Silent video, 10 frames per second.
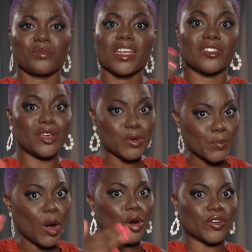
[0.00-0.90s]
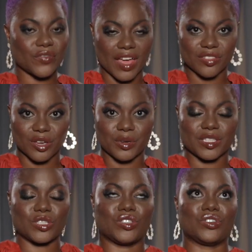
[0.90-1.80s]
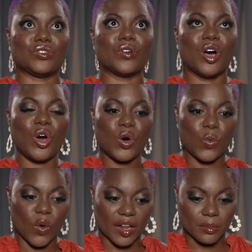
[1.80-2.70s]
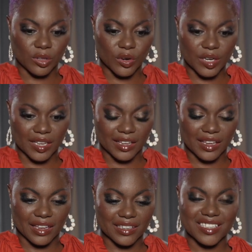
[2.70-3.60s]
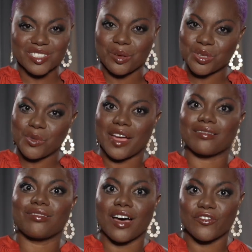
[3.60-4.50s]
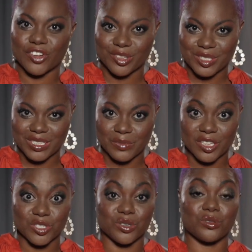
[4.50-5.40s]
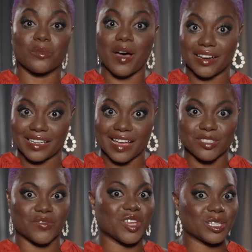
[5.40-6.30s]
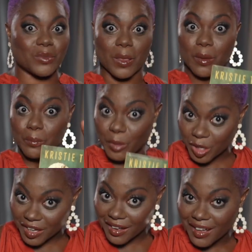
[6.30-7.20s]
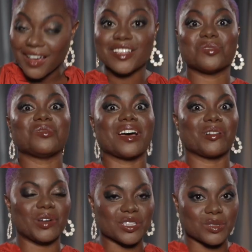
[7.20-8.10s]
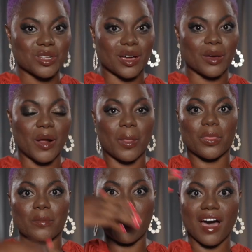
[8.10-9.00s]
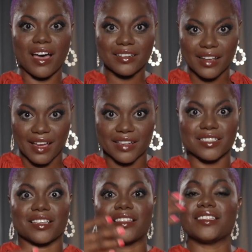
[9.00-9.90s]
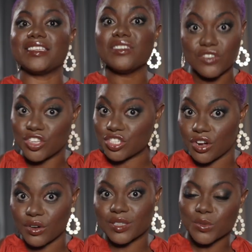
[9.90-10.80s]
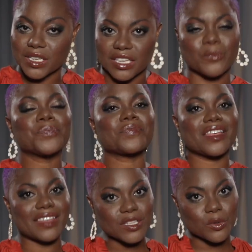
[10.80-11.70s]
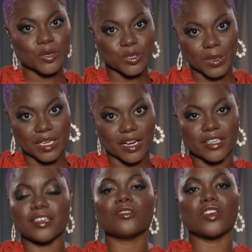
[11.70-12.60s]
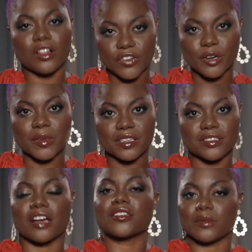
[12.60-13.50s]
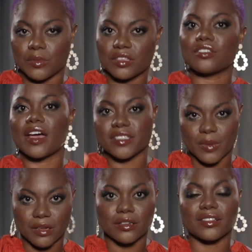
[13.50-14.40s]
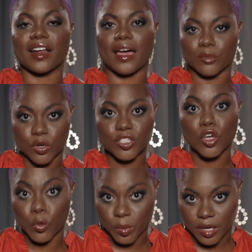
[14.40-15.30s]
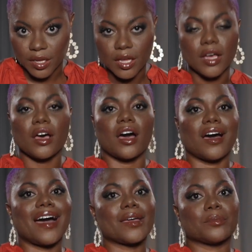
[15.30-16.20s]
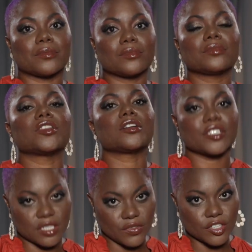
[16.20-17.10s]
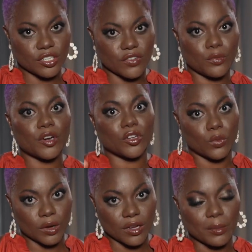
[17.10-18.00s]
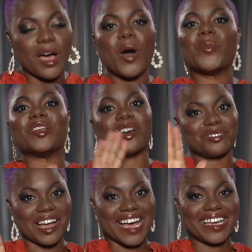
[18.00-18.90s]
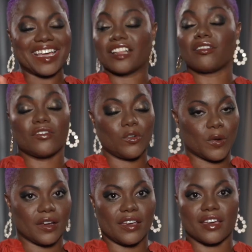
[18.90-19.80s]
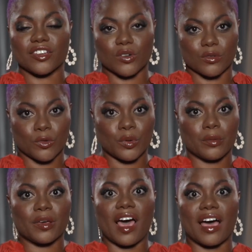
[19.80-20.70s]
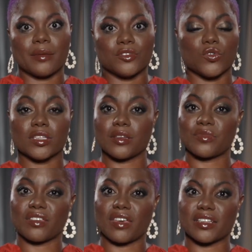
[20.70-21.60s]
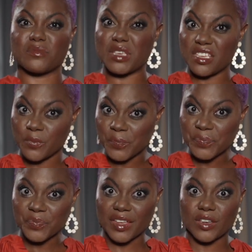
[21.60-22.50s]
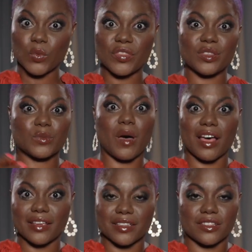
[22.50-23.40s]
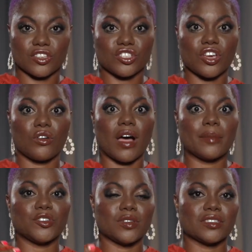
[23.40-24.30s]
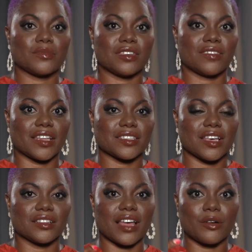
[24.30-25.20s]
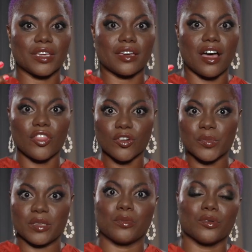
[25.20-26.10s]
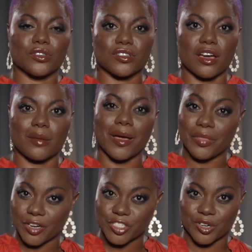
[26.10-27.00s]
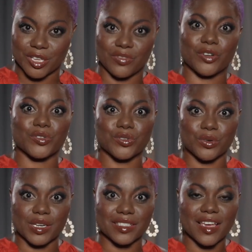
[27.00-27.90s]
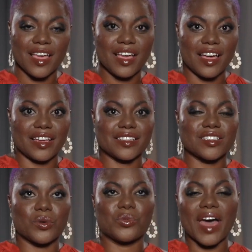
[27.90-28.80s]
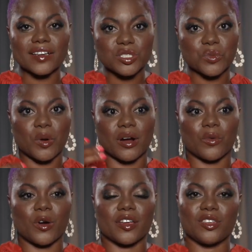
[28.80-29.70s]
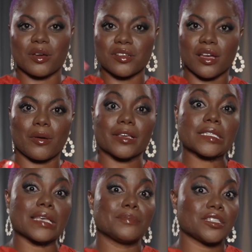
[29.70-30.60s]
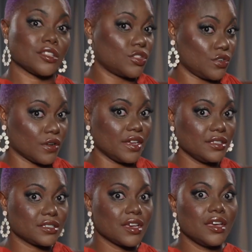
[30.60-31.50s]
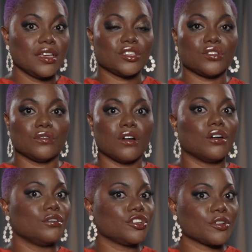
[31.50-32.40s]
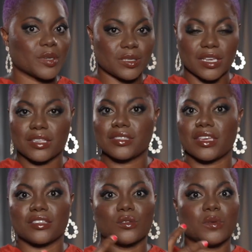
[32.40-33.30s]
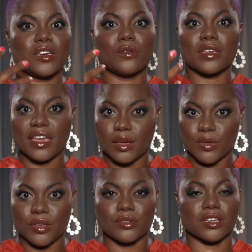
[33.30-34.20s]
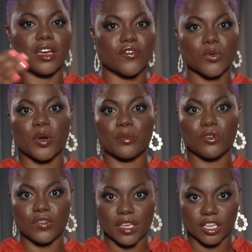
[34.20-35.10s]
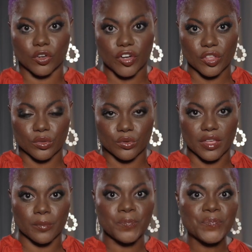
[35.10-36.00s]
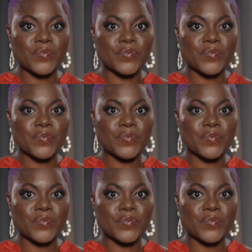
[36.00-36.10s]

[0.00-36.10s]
The other part of that, though, is too, what I'm learning, and it's also why I love Fearlessly Made You, the podcast. I've talked about the book. So now as we talk about the podcast and the TV show, because really that's what we're doing here. Y'all have heard me talk to you guys about that I'm Chris Oprah. I am the Kristie version of Oprah. You're welcome. But no, I love Oprah and I adore Oprah, but I'm doing something that is me. And with this podcast and this show, I'm doing something that's allowing other people to talk about their journey and their stories. And so that's the part where, I talk about accepting the grace to own your mistakes and to be okay with those and comfortable with moving and learning through them.